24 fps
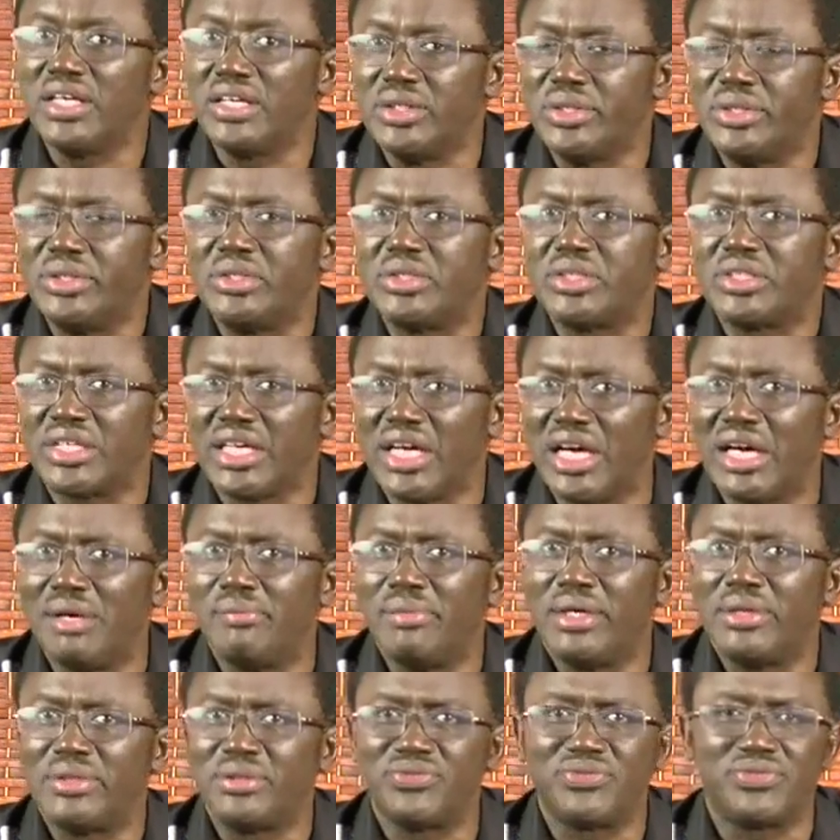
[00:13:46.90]
good to come
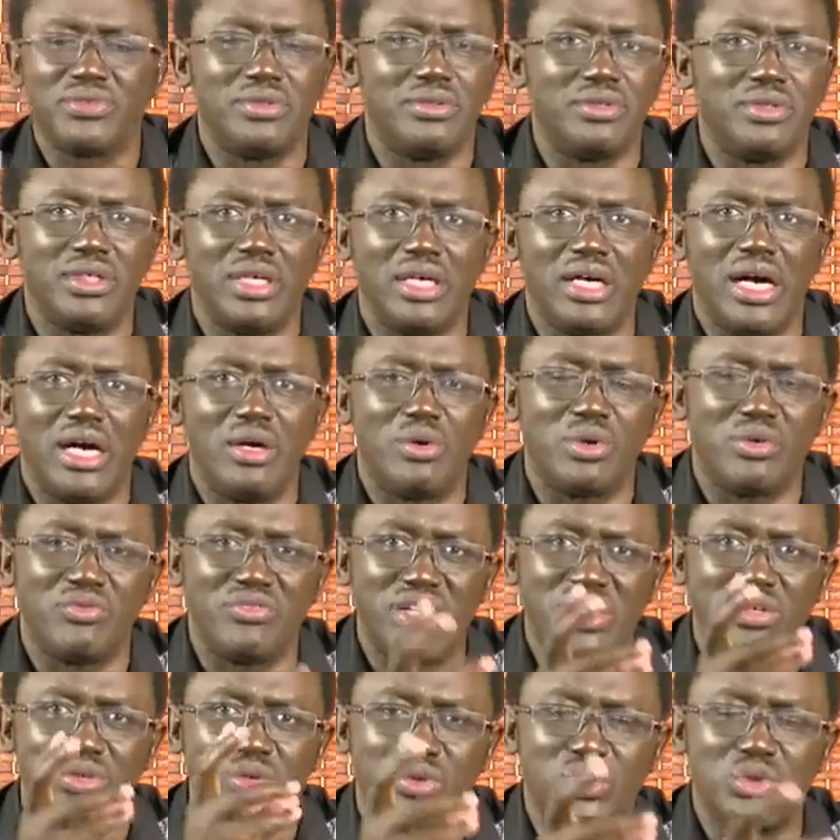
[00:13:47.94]
out of
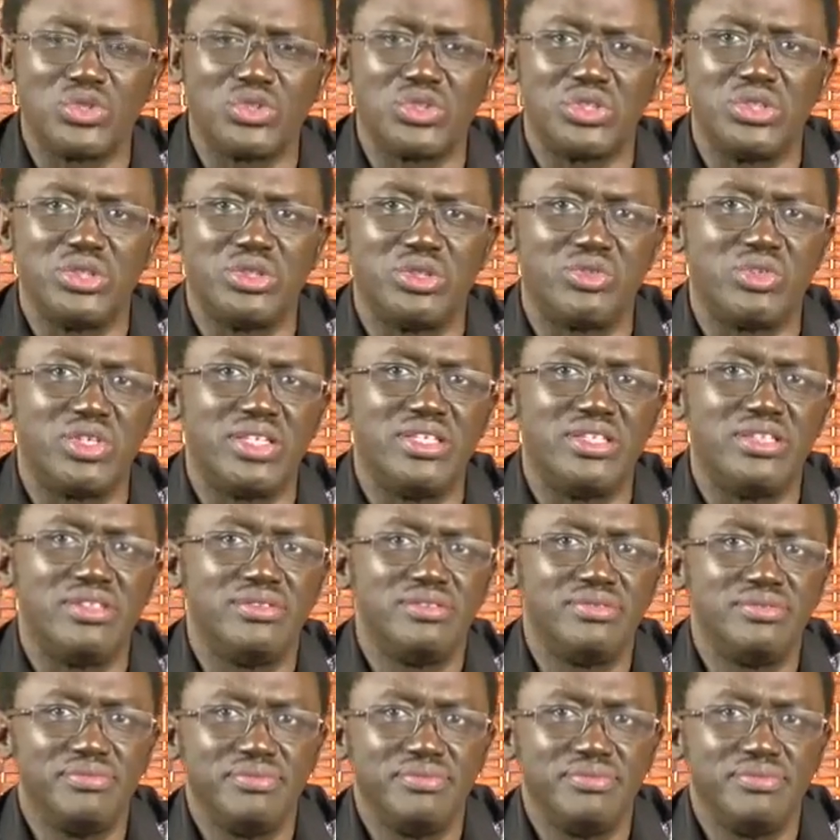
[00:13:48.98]
those children?